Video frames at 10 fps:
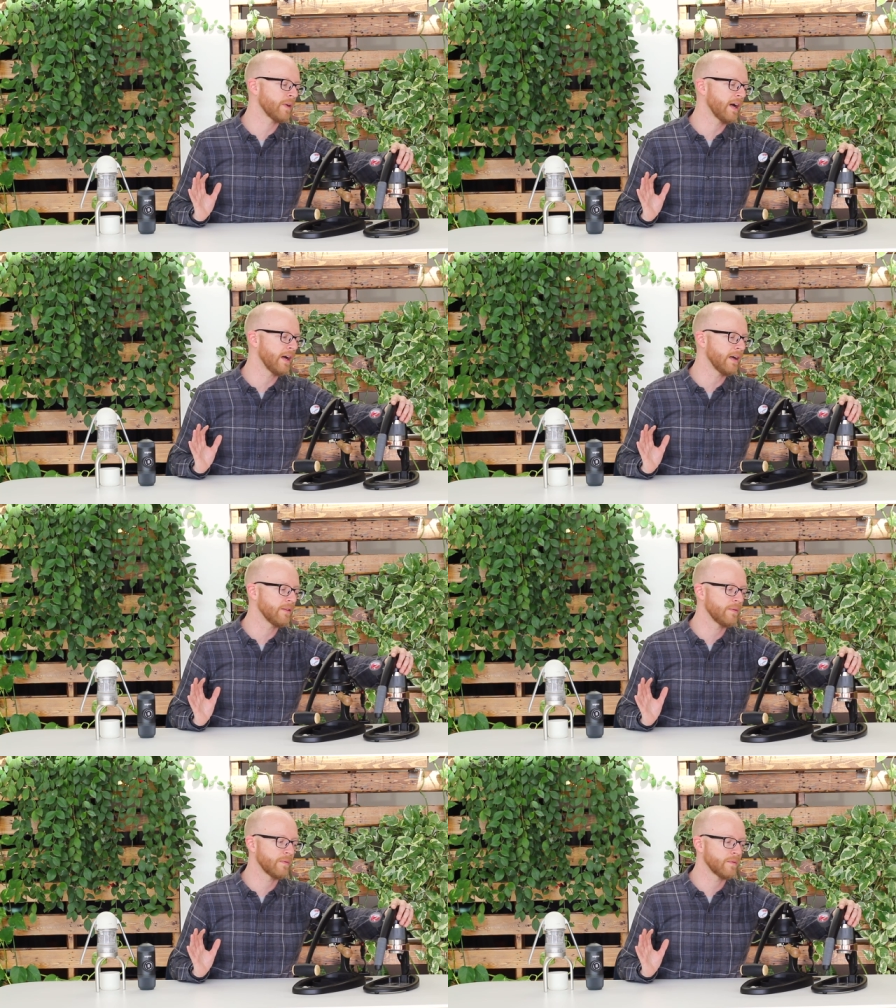Uh,
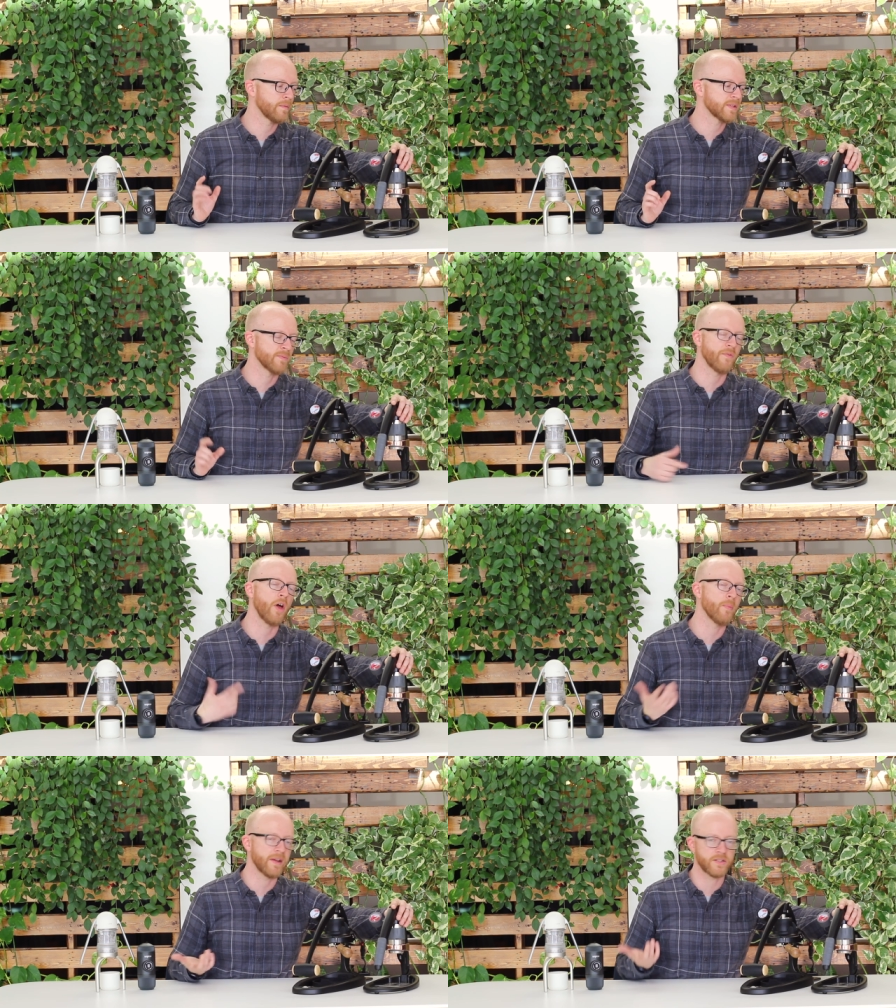some
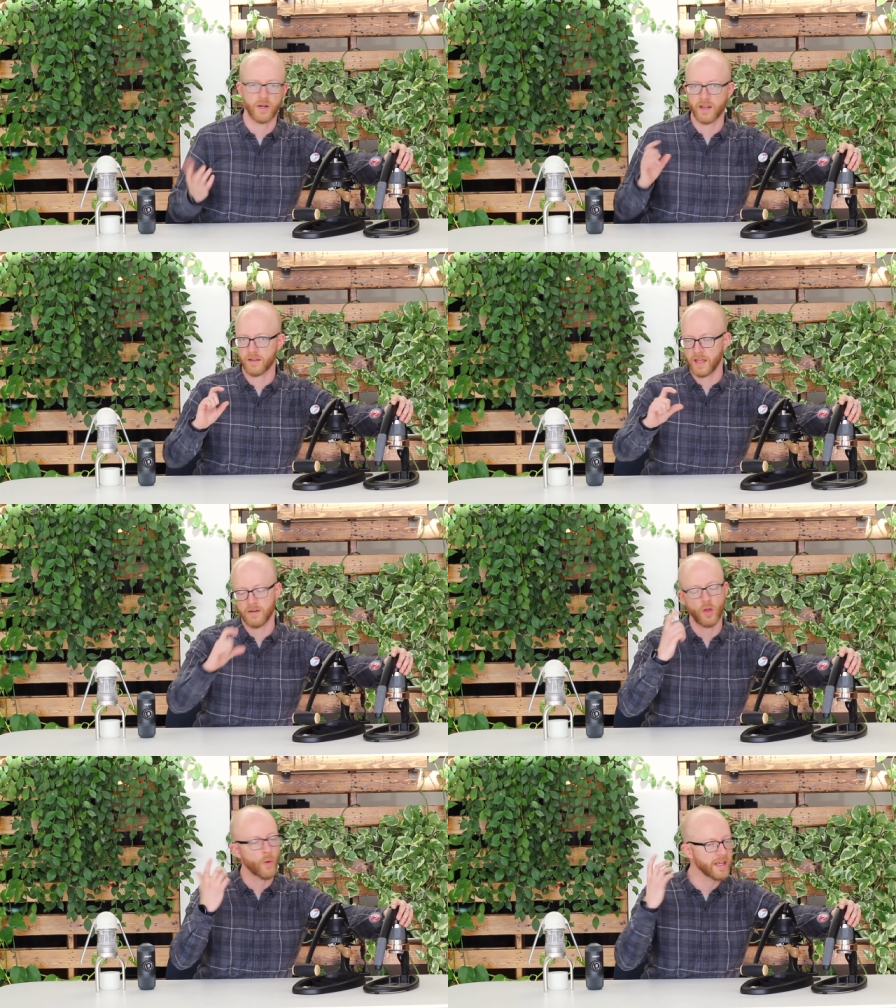volumetric, kind
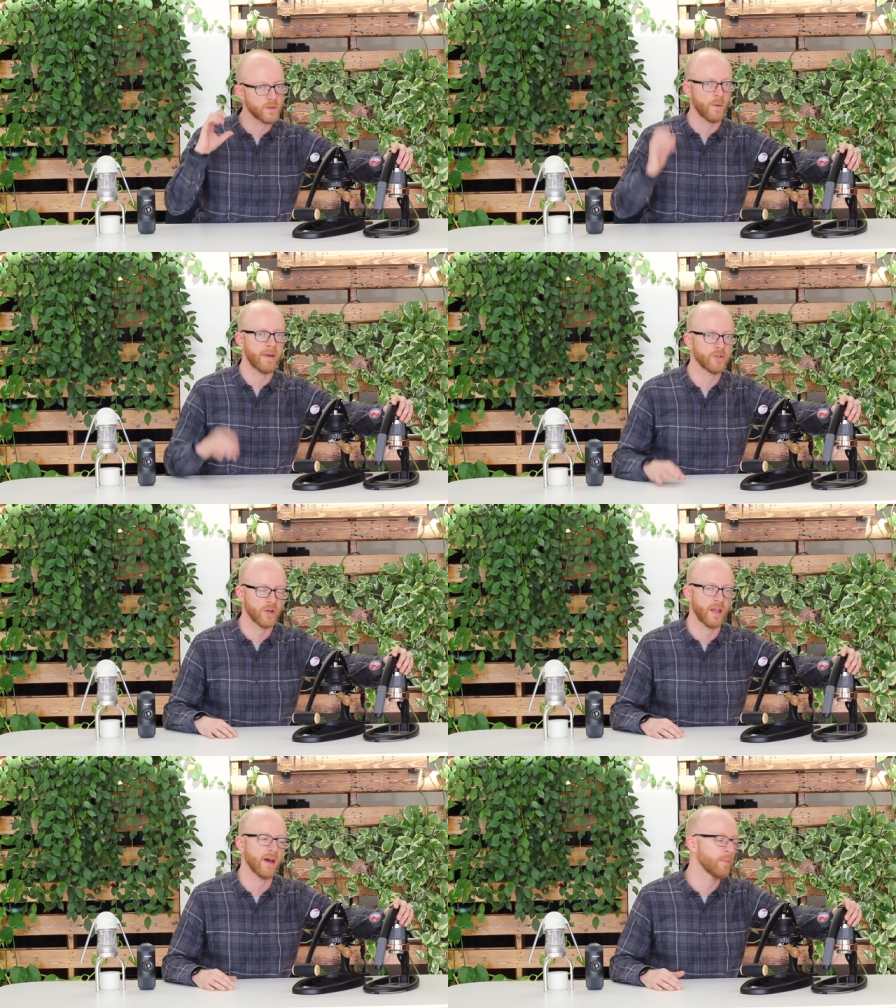of going into a
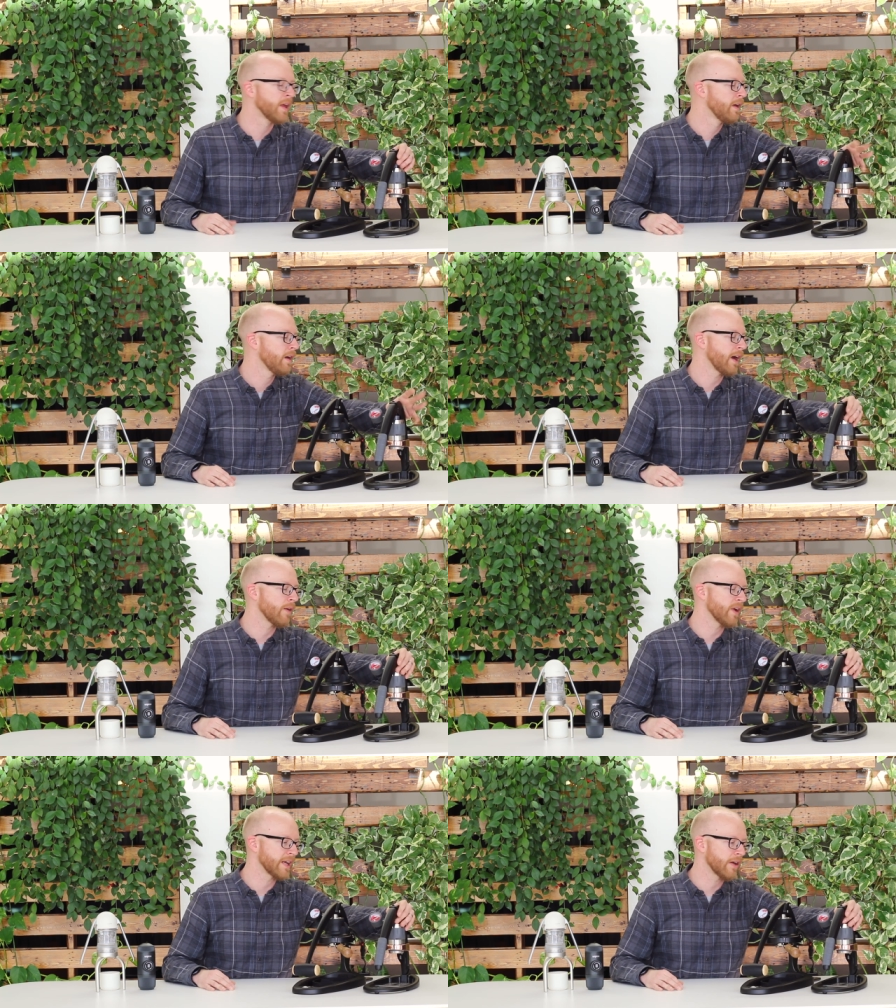measuring cup uh,
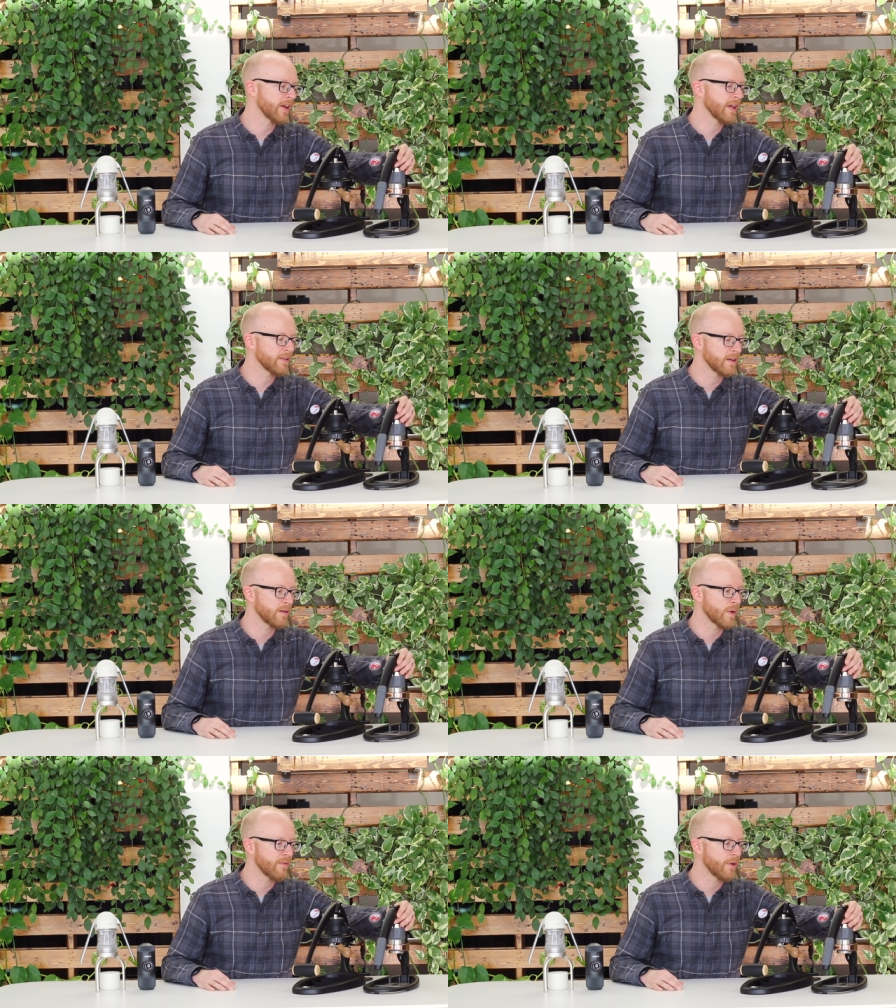right now to get the
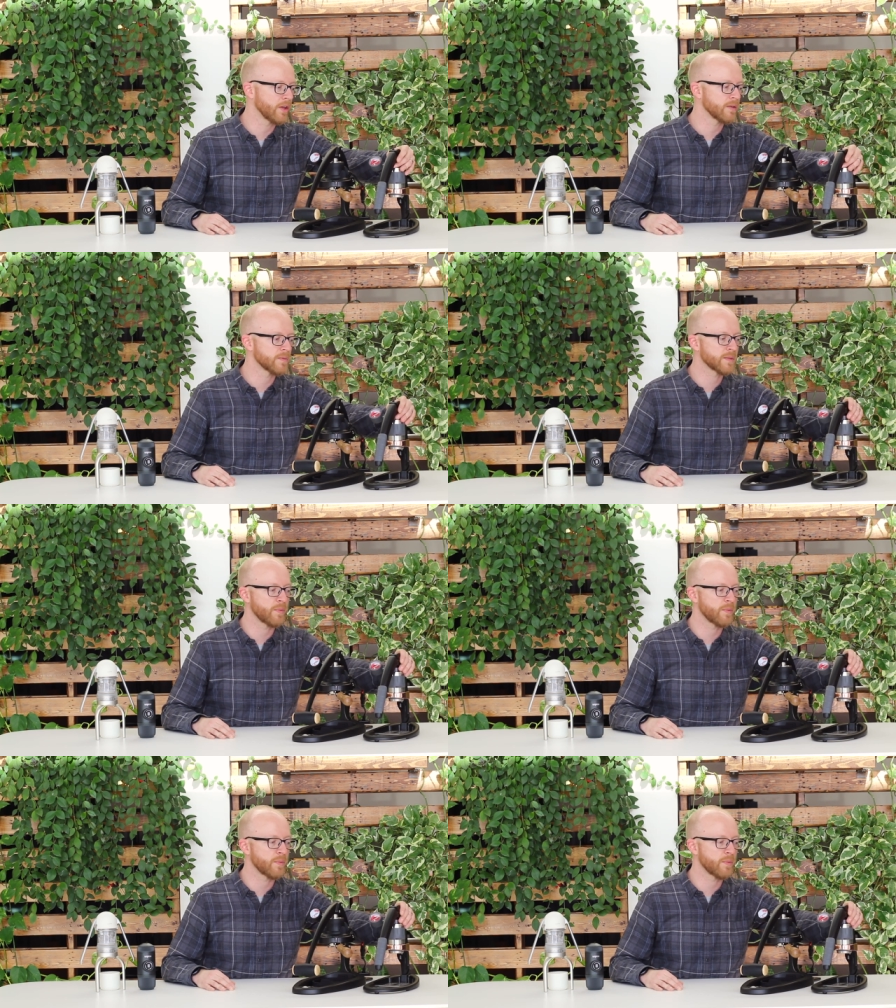right volumes.